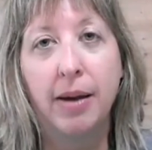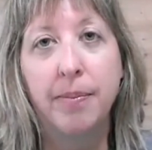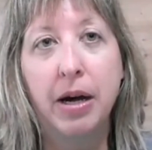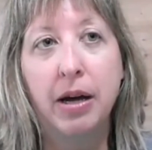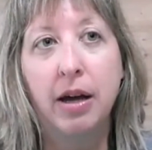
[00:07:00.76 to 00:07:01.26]

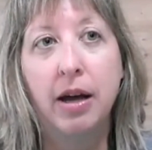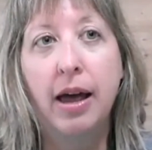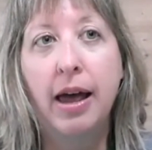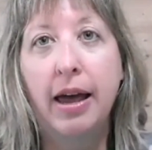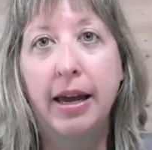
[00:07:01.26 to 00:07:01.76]
I'm
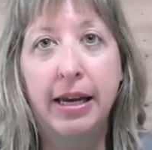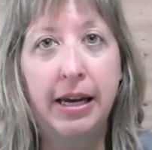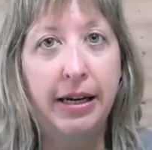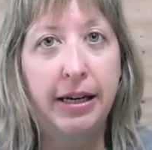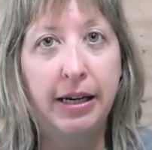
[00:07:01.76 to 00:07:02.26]

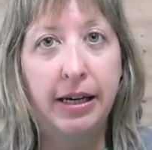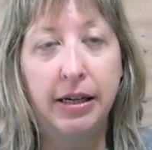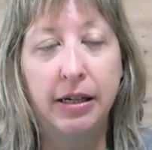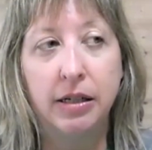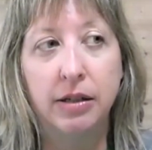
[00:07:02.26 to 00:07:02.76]

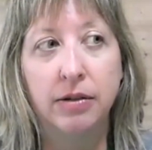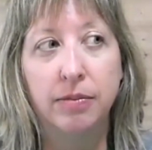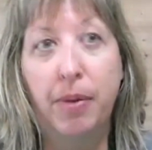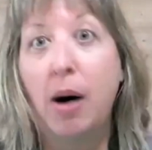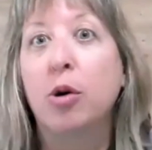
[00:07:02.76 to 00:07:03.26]
eating
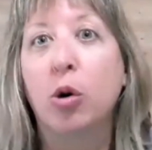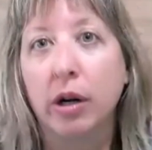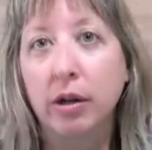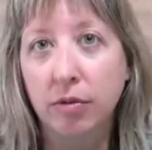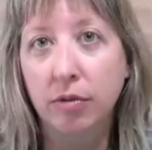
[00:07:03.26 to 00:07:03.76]

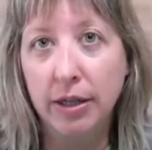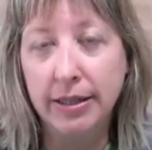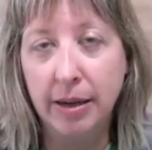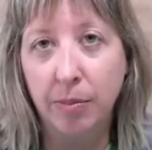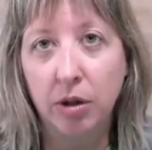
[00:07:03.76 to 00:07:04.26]
popcorn, for
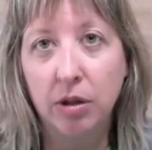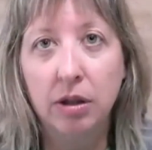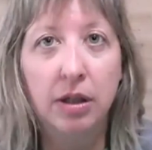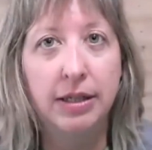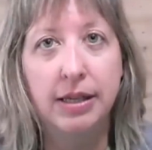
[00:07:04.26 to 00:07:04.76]

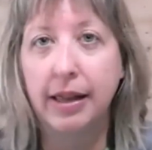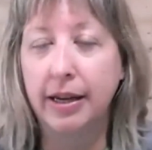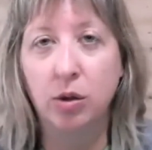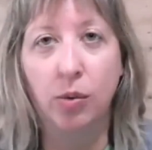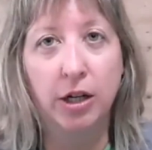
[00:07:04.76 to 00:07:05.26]
example, because I
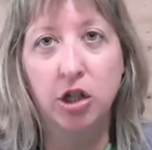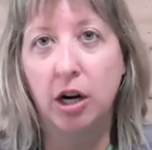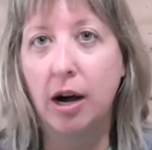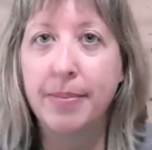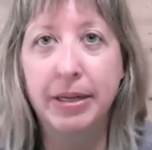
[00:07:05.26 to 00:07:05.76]
like to
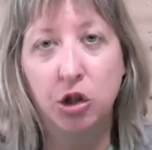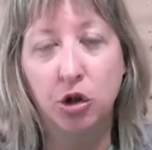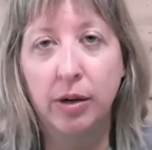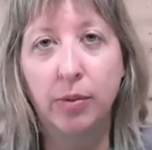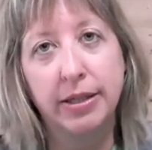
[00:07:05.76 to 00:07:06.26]
watch a
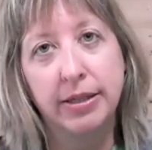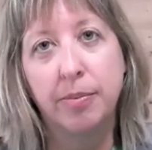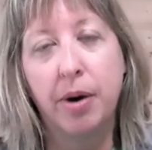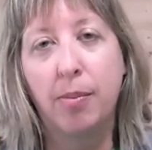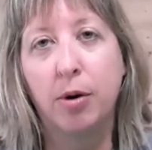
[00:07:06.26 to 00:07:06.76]
mystery with
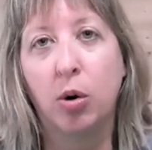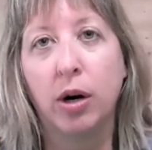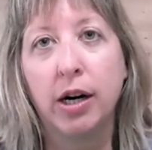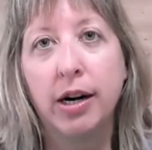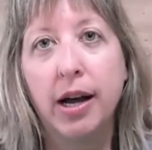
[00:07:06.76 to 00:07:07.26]
some
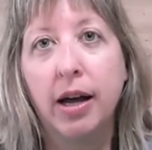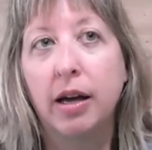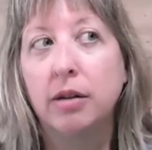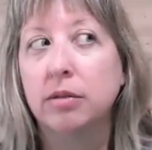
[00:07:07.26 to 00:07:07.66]
popcorn,